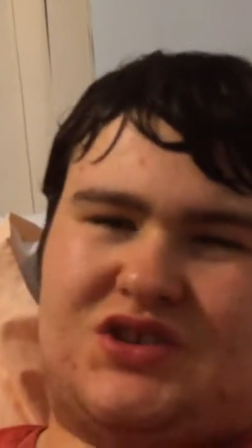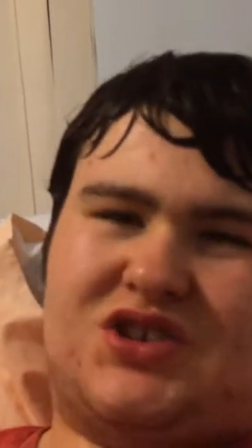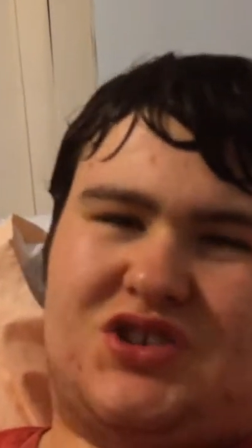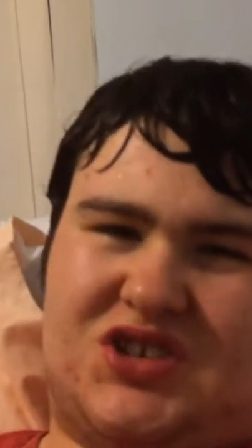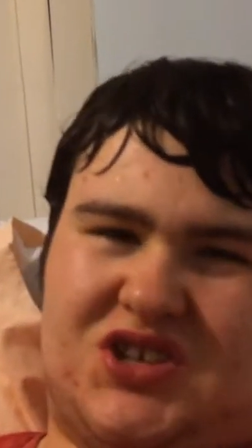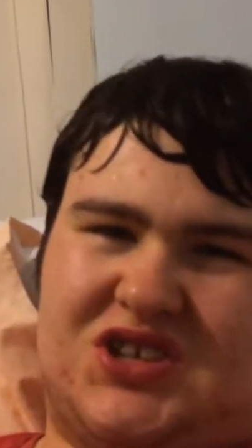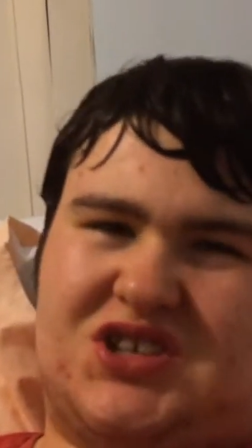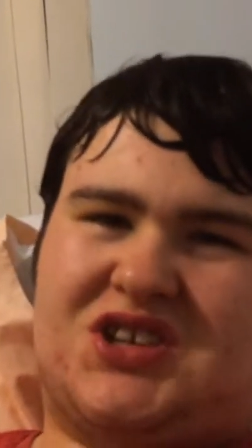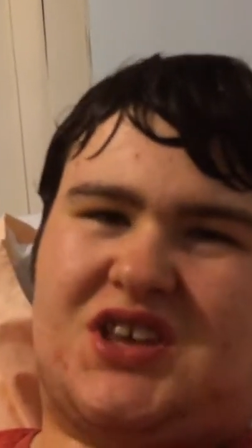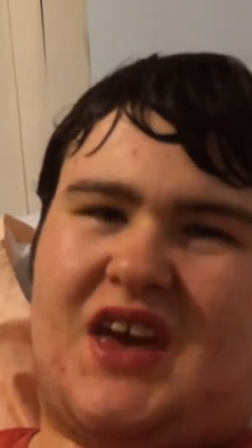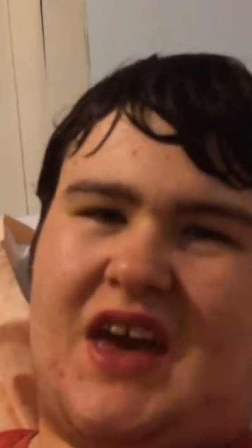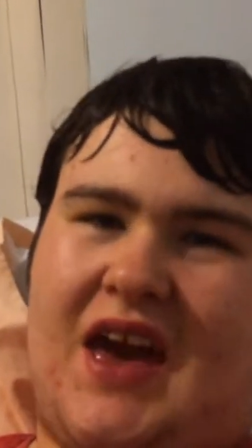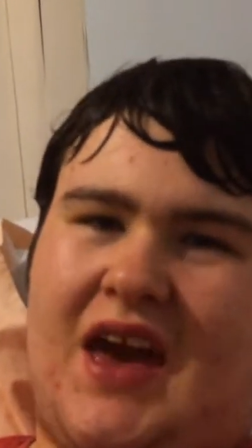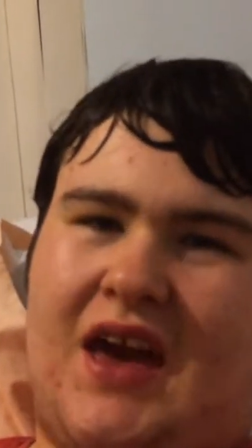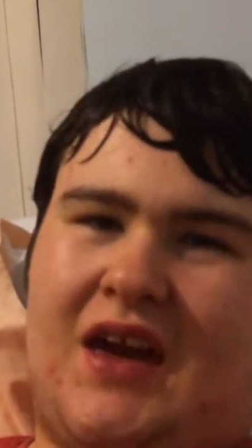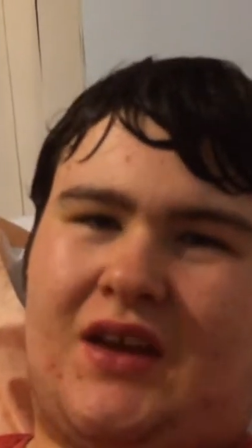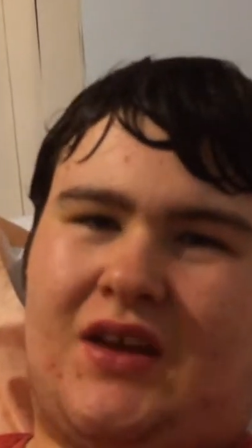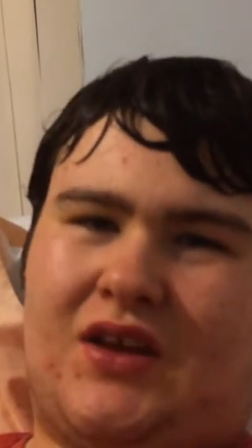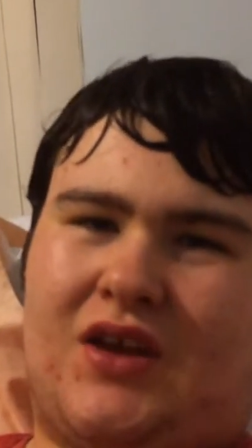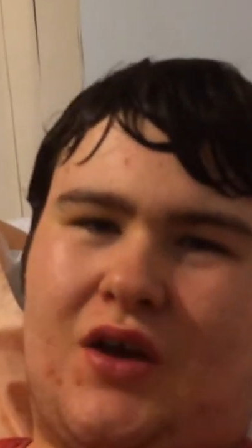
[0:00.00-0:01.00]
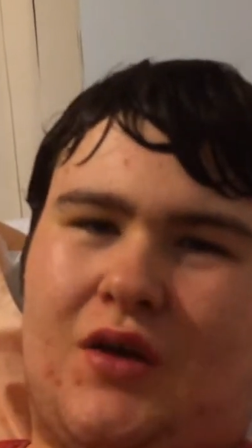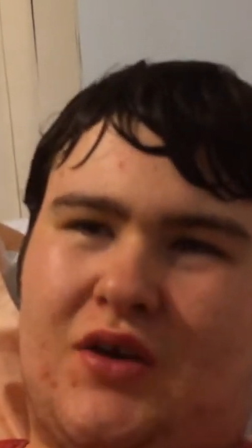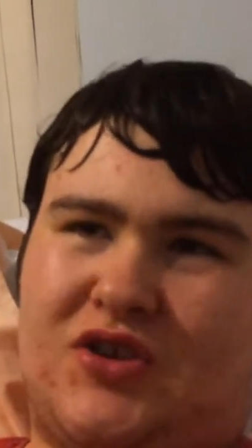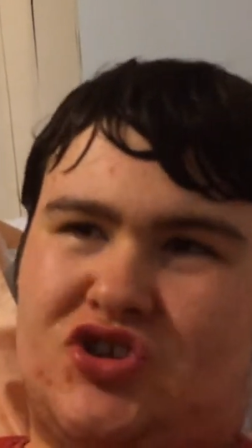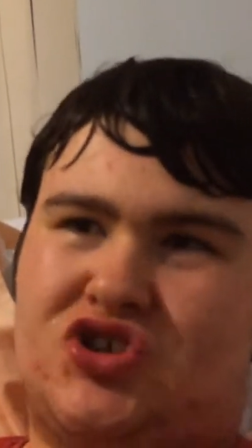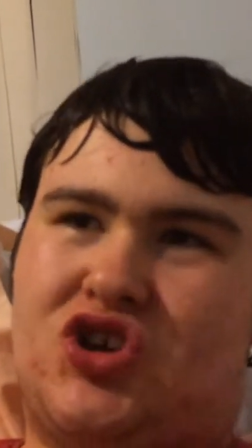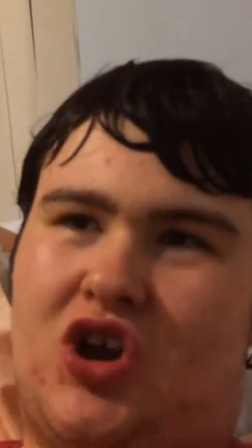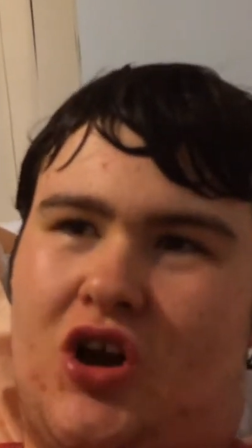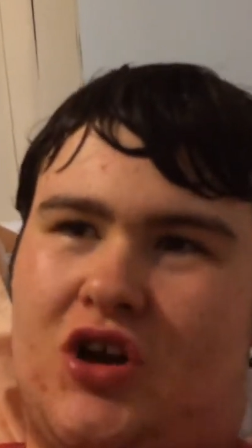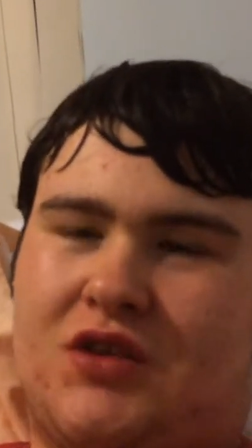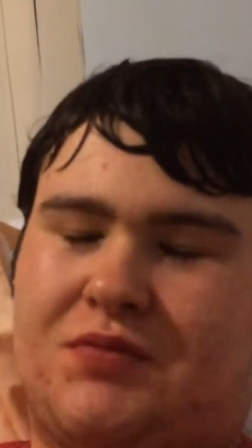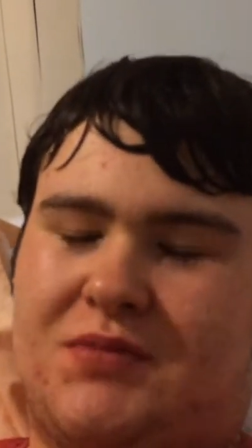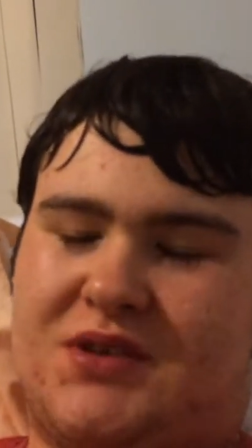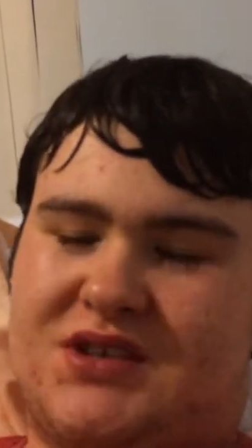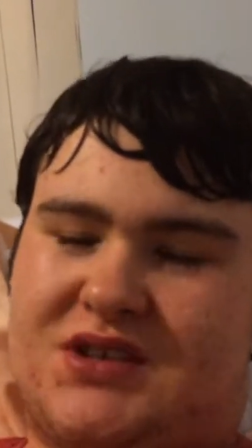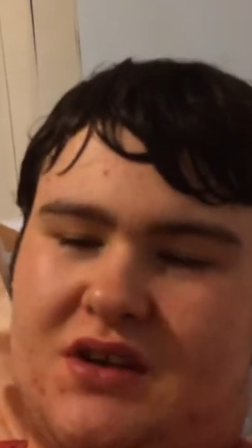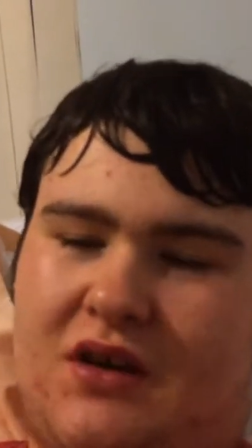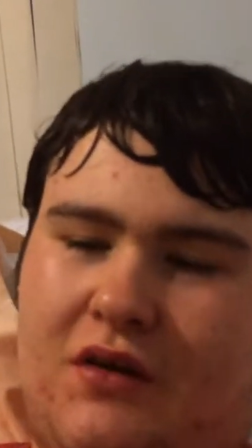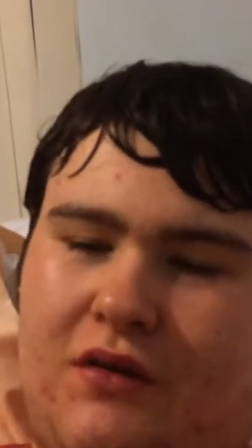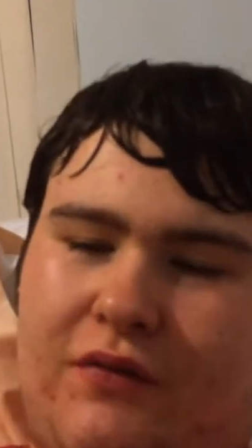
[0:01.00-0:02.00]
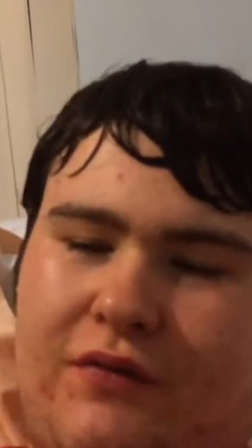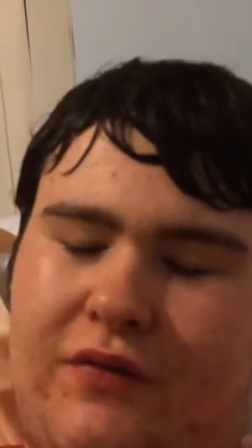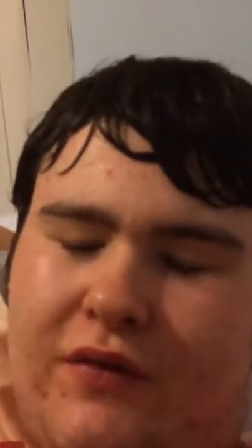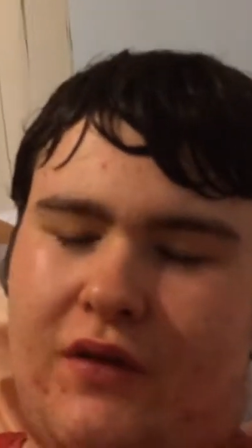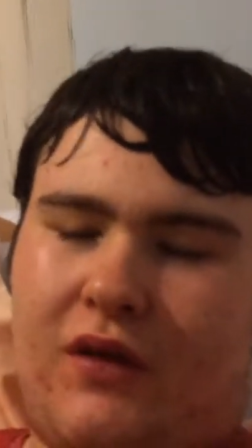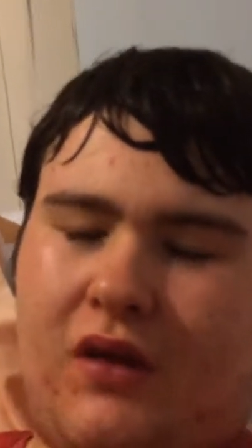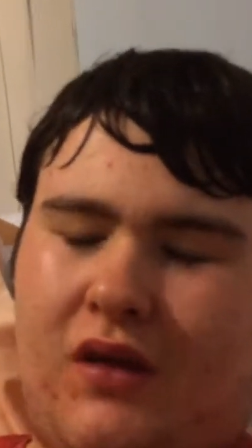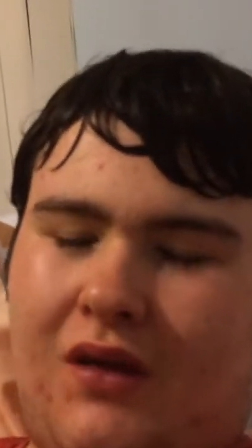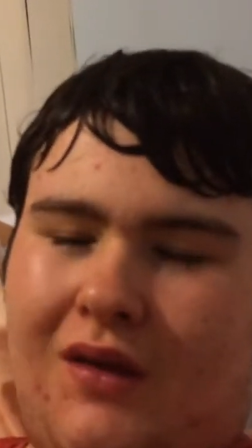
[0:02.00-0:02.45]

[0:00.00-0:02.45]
just a scare, I shocked myself.